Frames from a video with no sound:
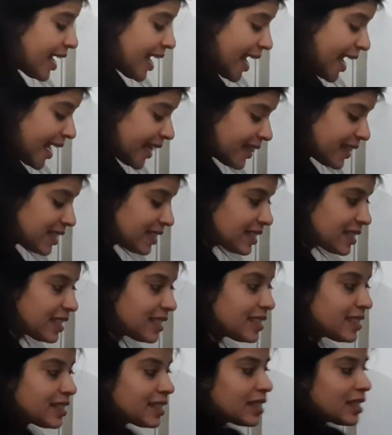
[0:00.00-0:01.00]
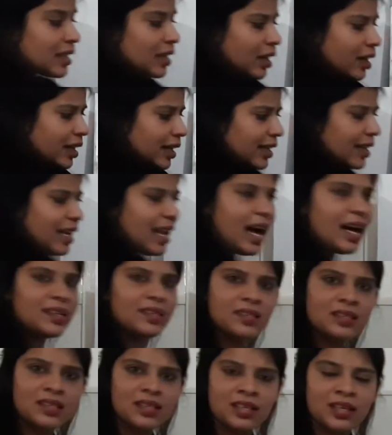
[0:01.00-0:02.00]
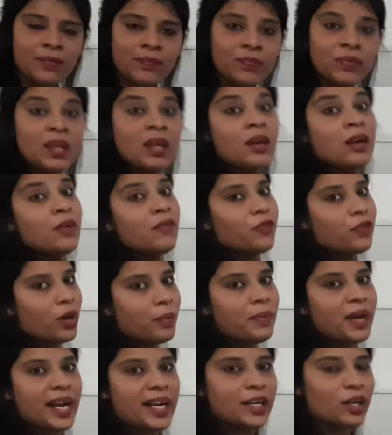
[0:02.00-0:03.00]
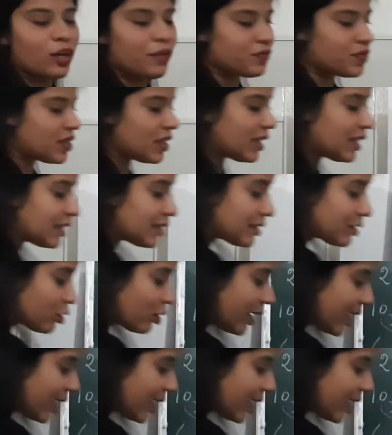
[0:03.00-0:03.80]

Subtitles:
and this is third last term from end of series. So